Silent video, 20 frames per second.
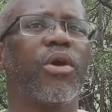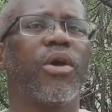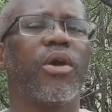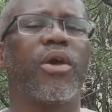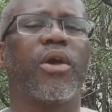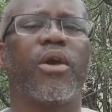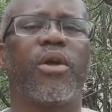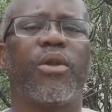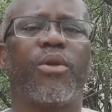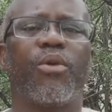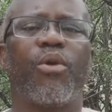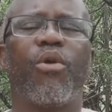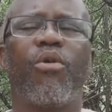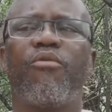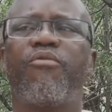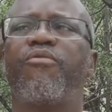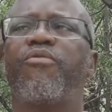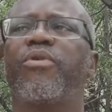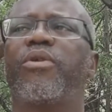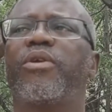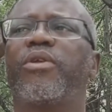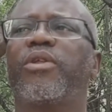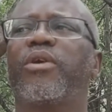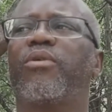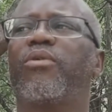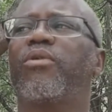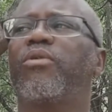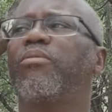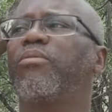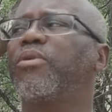and hopefully there
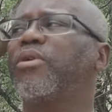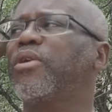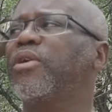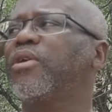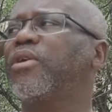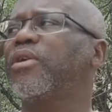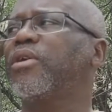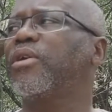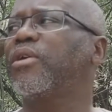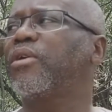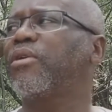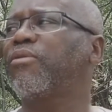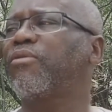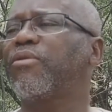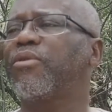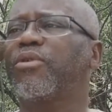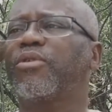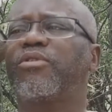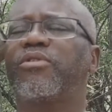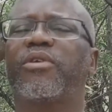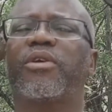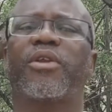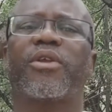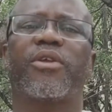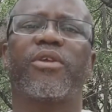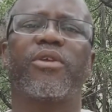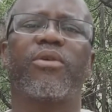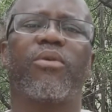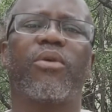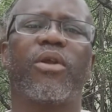will be future
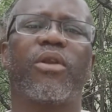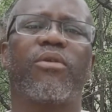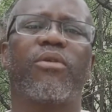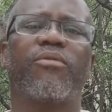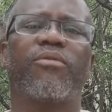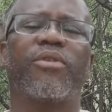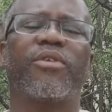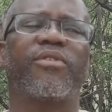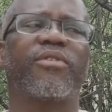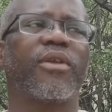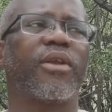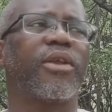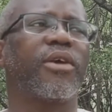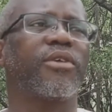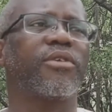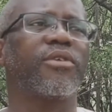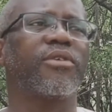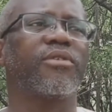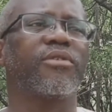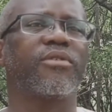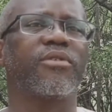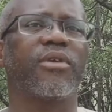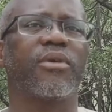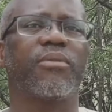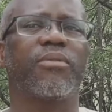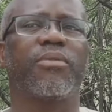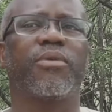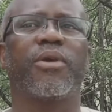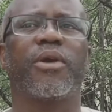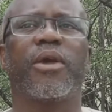renewal of this relationship.
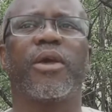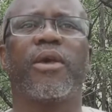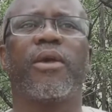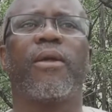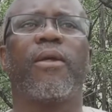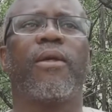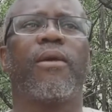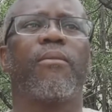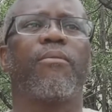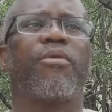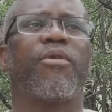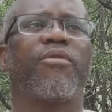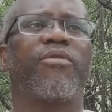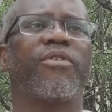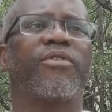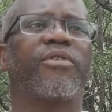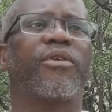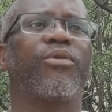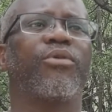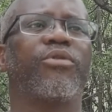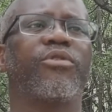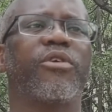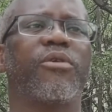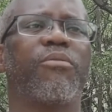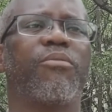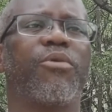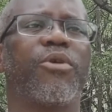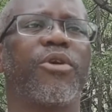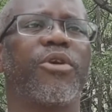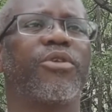Professor
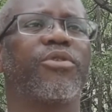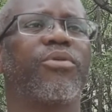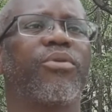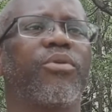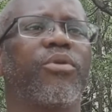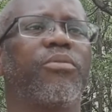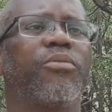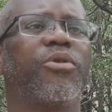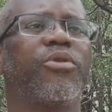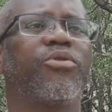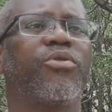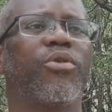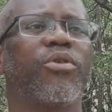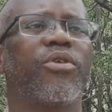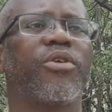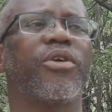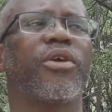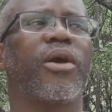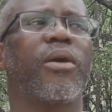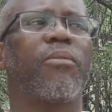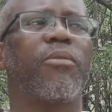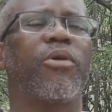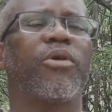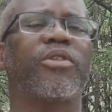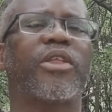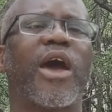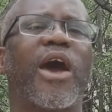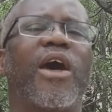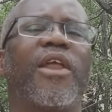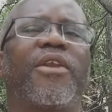Utamboete will be talking about
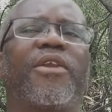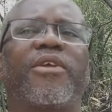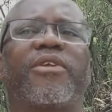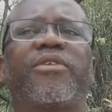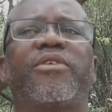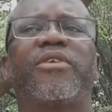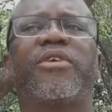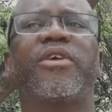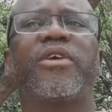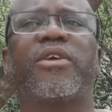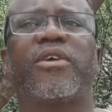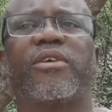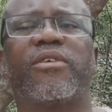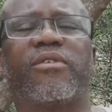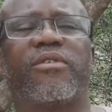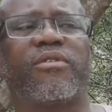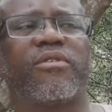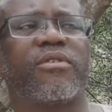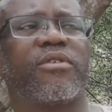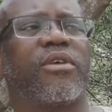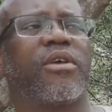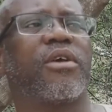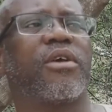100 years,